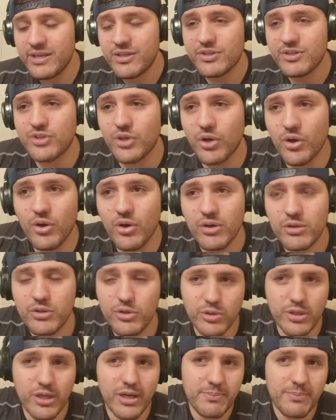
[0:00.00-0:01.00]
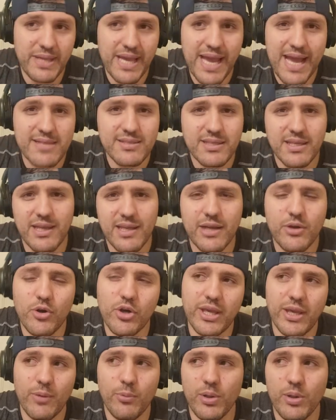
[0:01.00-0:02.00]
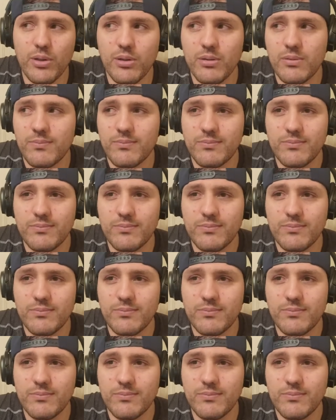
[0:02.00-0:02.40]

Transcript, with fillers: So you're going to be asking like, okay, well,